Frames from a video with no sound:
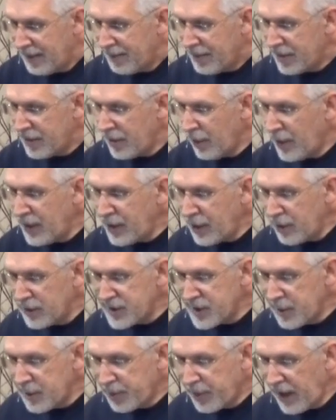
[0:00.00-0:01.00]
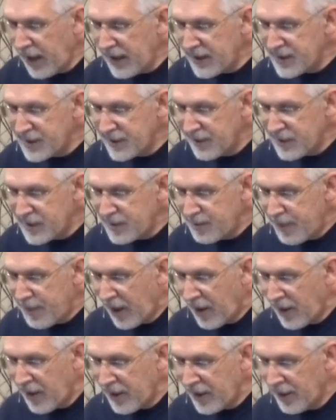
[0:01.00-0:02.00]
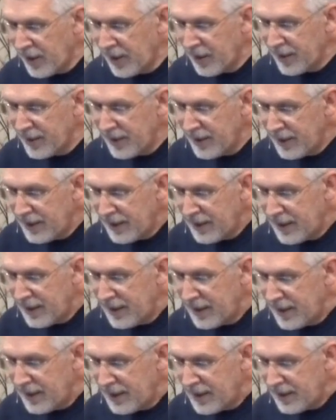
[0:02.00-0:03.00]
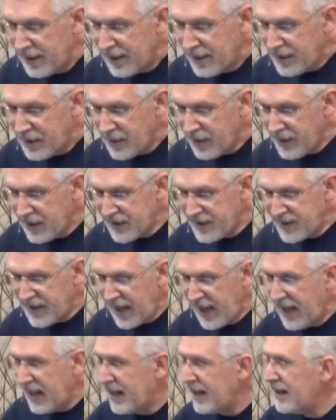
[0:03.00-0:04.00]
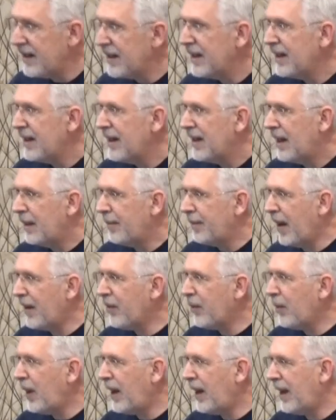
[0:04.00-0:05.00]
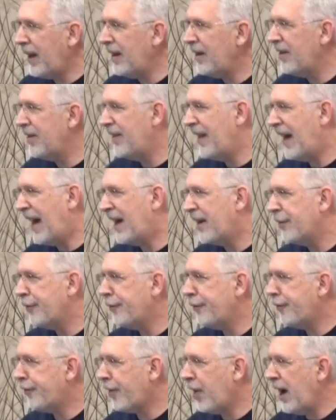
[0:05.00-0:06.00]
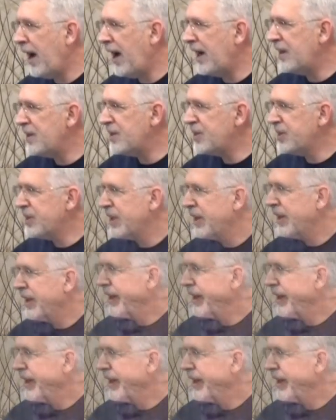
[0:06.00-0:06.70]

But no one knows the place of his burial to this day. And by the way, that phrase,